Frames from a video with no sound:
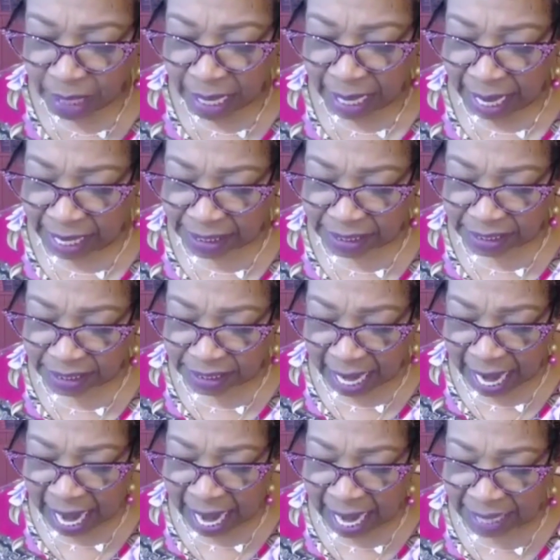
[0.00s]
it
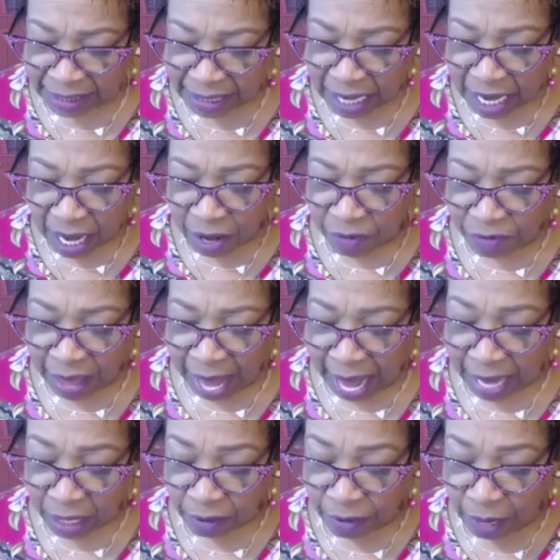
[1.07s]
says
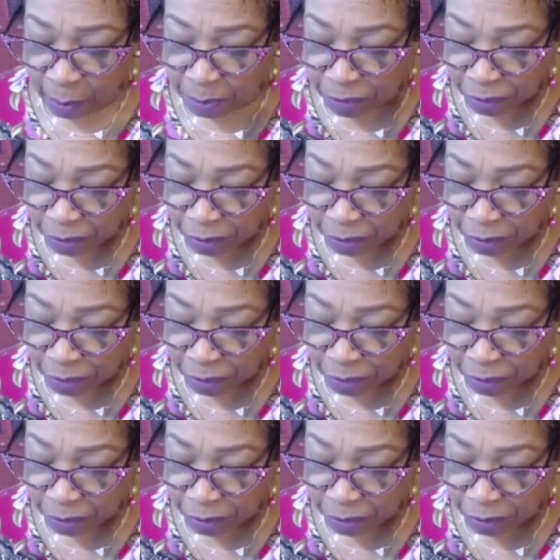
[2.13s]
that the